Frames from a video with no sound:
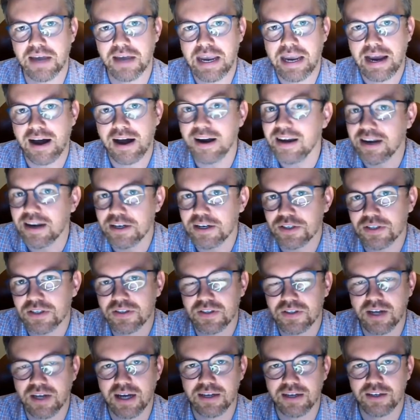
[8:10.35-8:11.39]
AI agents
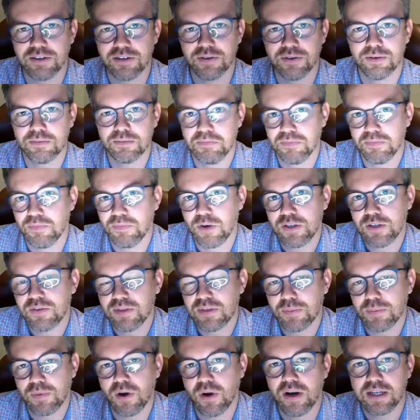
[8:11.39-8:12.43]
that you want to
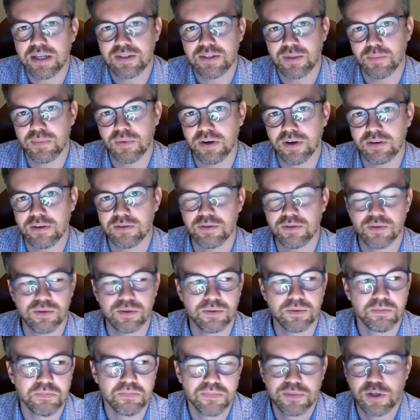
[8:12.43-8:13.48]
deploy at some point
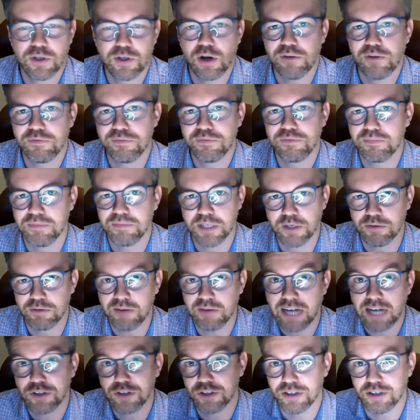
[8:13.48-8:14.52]
to solve, you know,
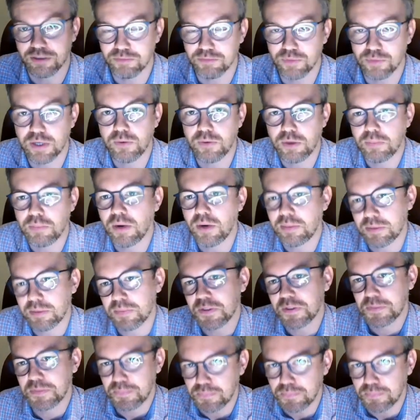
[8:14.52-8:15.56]
actual real world problems?